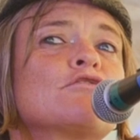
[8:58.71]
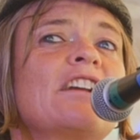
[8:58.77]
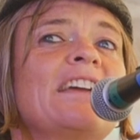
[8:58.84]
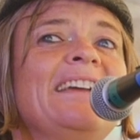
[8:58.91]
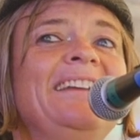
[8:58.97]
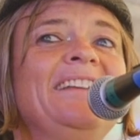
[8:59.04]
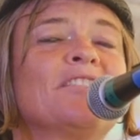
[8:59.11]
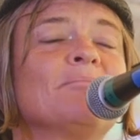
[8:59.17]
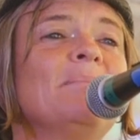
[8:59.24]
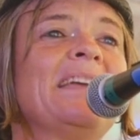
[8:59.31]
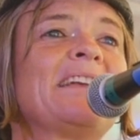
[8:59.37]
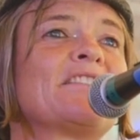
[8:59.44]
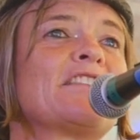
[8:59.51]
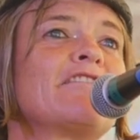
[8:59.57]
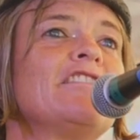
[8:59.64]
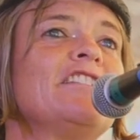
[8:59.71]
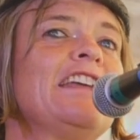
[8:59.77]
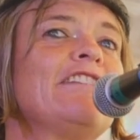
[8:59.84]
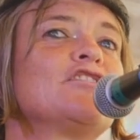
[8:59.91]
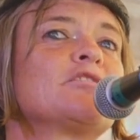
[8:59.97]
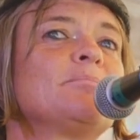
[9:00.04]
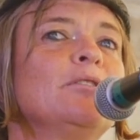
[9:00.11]
rays make their
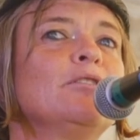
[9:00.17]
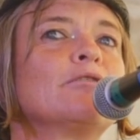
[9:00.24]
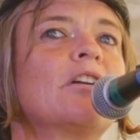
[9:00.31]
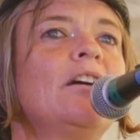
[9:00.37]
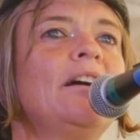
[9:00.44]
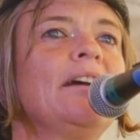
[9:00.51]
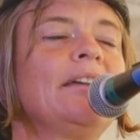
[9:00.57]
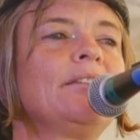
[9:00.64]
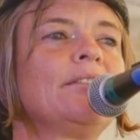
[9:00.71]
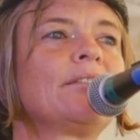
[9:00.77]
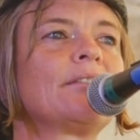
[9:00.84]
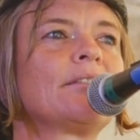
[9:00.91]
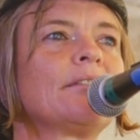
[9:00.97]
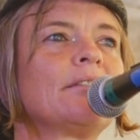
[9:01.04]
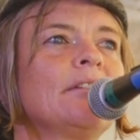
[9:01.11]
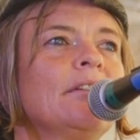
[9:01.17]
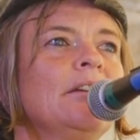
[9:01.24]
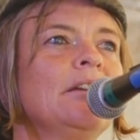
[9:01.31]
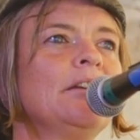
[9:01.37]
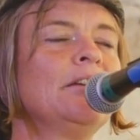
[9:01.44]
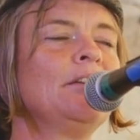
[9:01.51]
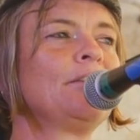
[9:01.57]
inevitable rise.
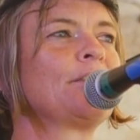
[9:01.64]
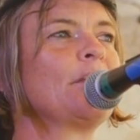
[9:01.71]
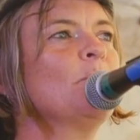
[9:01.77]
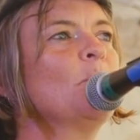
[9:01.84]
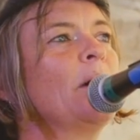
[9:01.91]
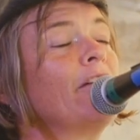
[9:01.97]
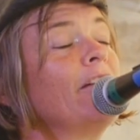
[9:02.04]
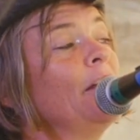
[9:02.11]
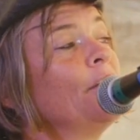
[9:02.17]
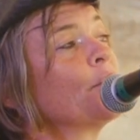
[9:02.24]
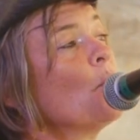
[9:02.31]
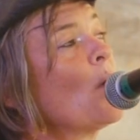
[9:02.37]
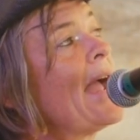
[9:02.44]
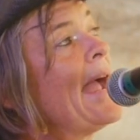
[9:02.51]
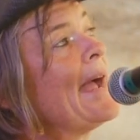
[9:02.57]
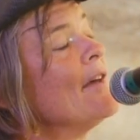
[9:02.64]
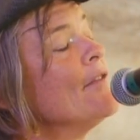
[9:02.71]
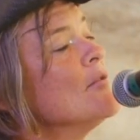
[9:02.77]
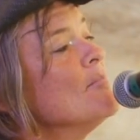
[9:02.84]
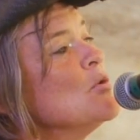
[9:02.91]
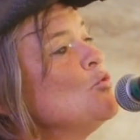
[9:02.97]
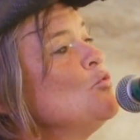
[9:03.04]
Somewhere elsewhere,
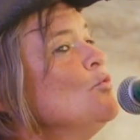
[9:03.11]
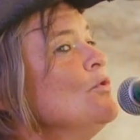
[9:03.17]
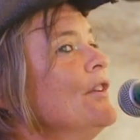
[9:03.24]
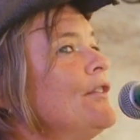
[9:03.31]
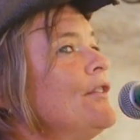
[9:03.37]
the moon